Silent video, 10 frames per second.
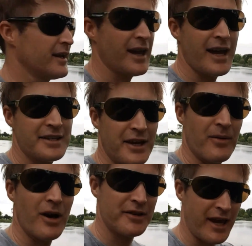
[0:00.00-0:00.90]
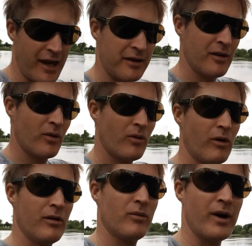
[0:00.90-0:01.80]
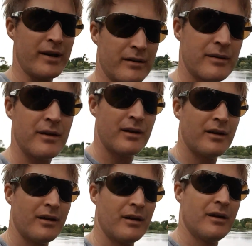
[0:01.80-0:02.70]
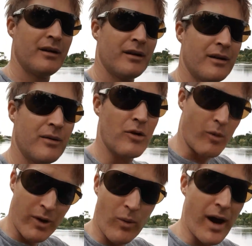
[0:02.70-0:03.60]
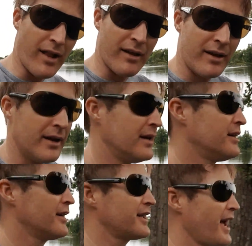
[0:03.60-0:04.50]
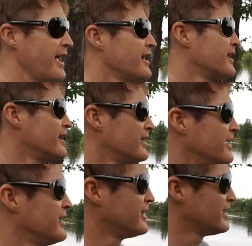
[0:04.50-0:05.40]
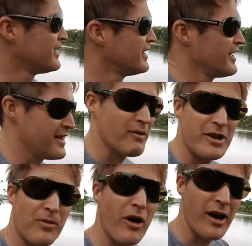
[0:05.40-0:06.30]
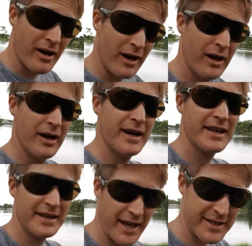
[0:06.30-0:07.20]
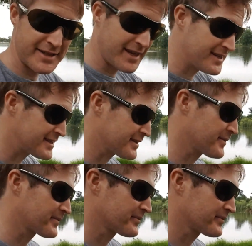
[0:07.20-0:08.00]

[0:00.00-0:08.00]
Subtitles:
Okay, so you write down what went well. Okay, then what you write next is,